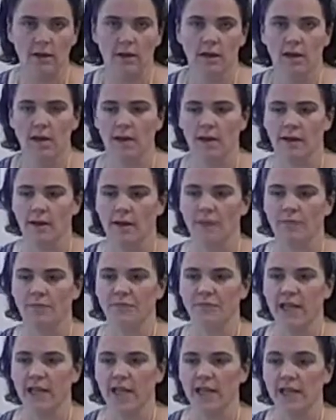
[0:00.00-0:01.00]

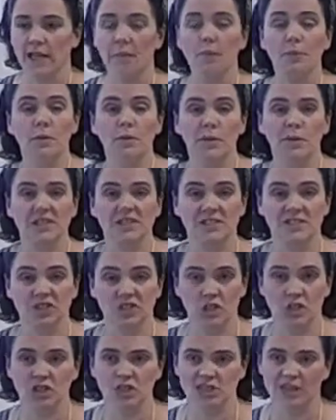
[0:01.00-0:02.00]
and implements
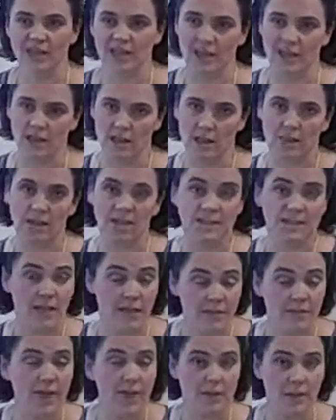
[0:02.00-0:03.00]
certain elements of
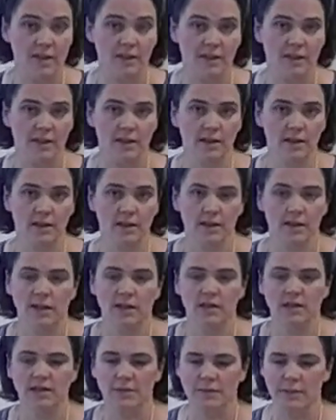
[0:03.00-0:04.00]
that method
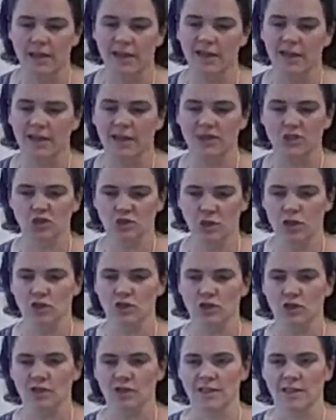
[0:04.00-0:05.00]
to make it a
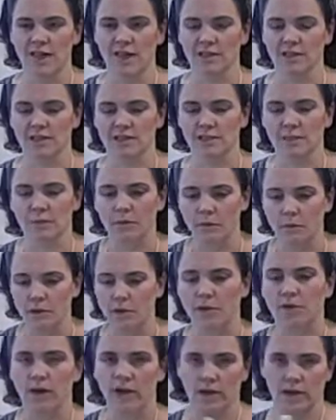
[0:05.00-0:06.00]
structure that can be
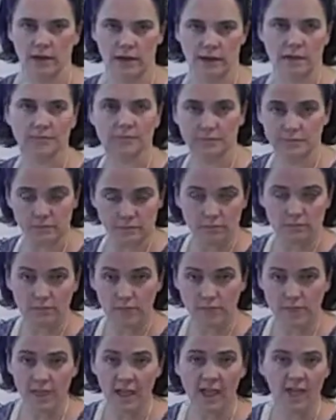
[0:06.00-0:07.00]
recreated
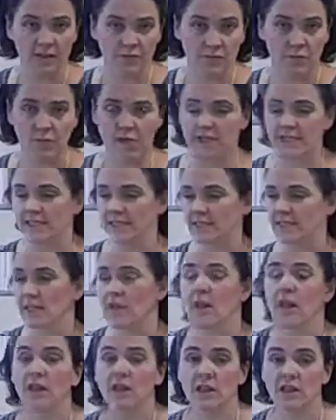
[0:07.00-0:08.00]
in different places.
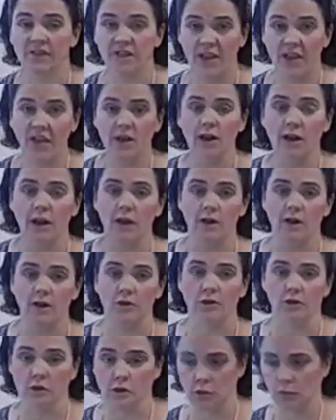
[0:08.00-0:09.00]
Now the Vanguard
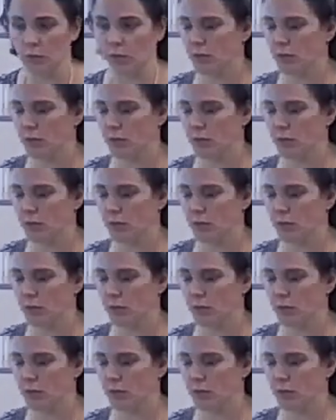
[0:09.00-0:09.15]
Youth Group,